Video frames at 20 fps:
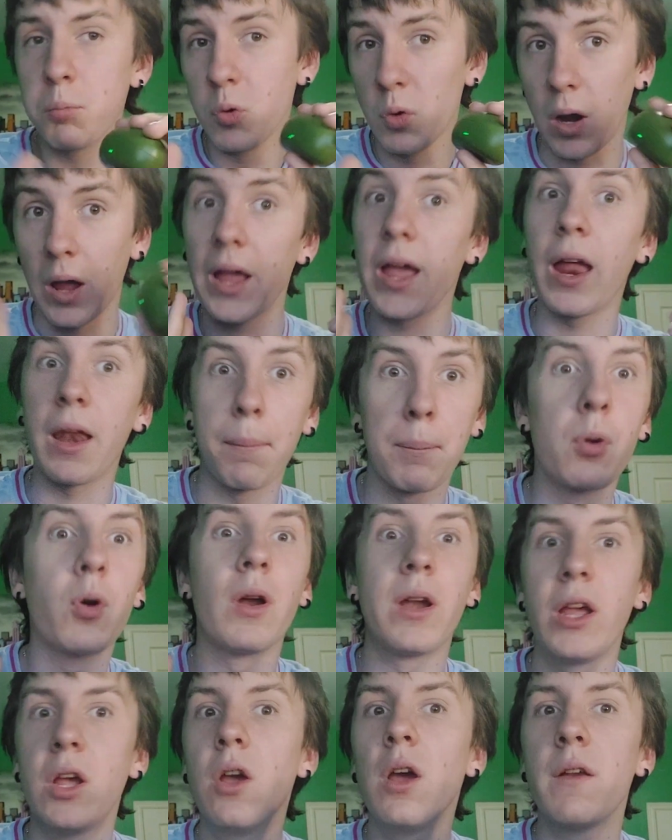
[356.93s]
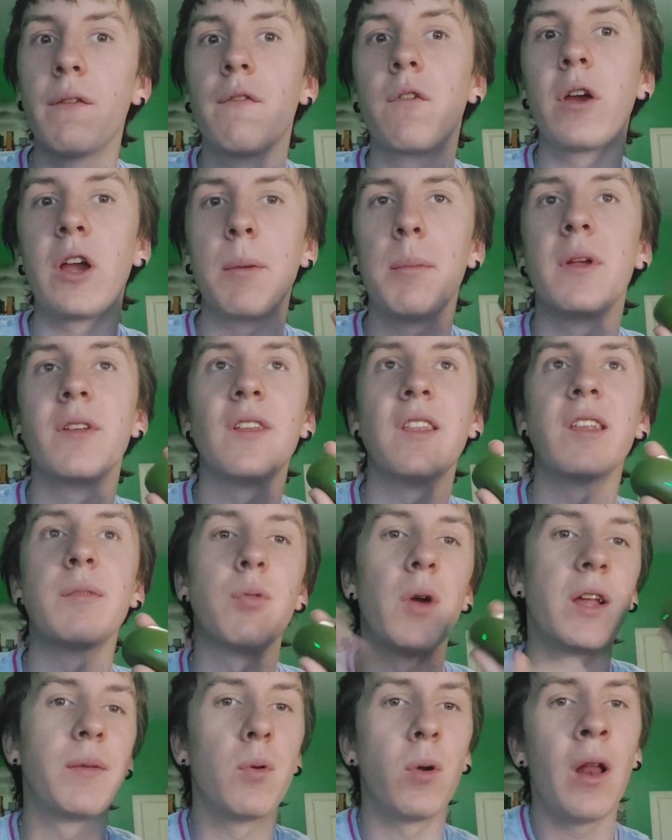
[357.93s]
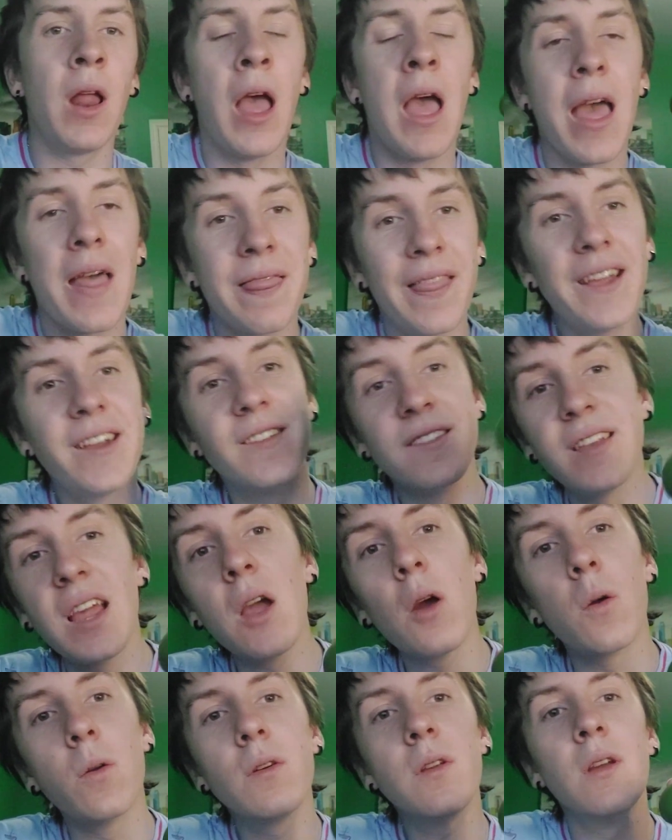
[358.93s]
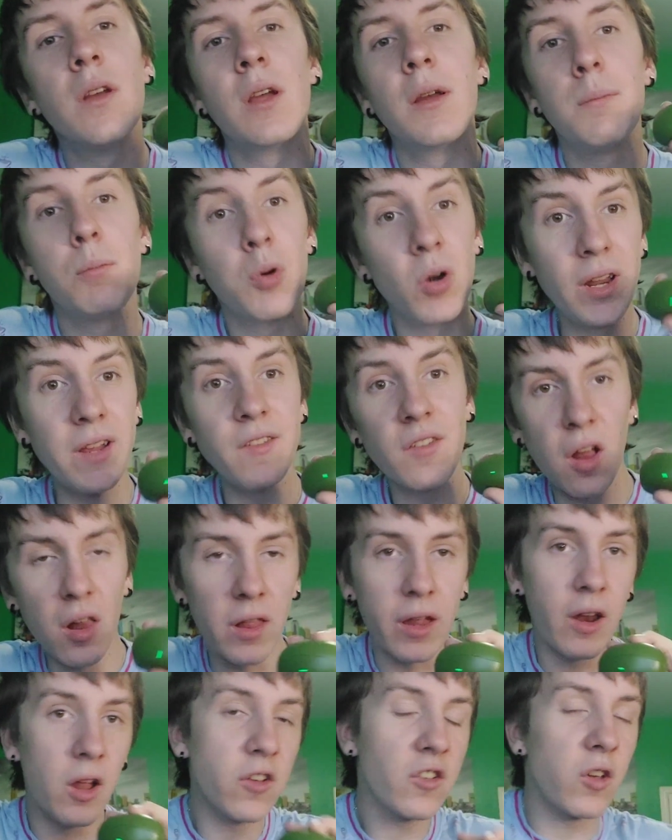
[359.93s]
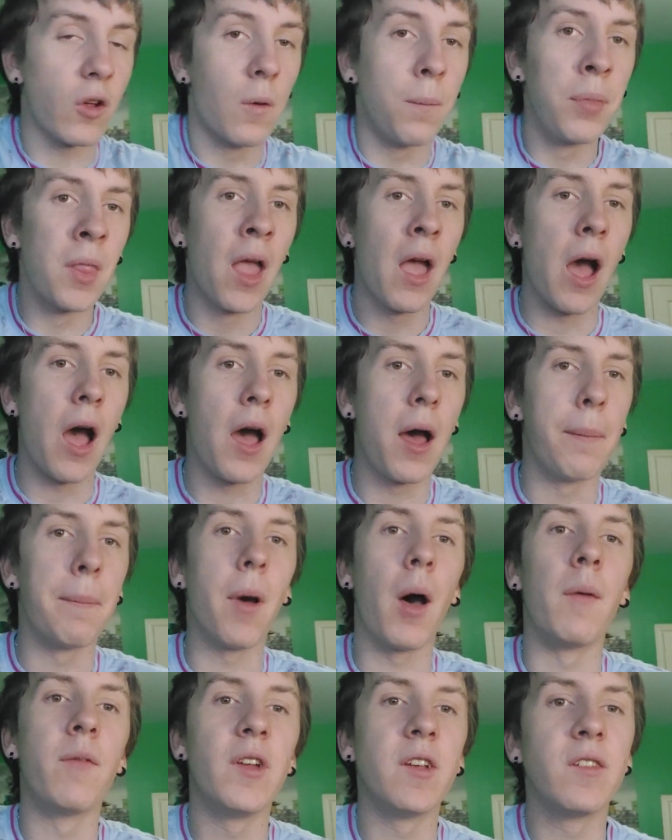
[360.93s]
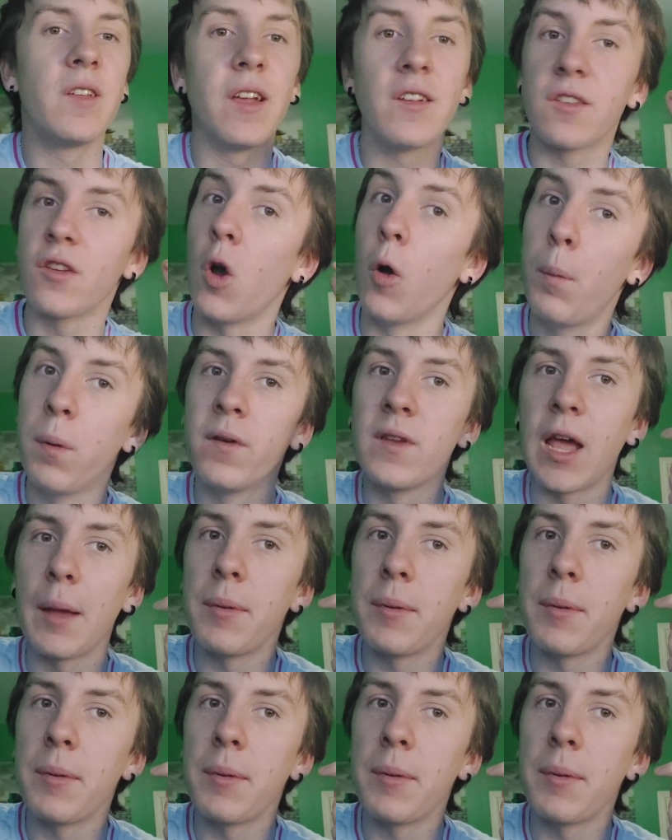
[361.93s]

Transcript: again pretty good for earbuds at this price point. They sound pretty solid also. Obviously, as an open type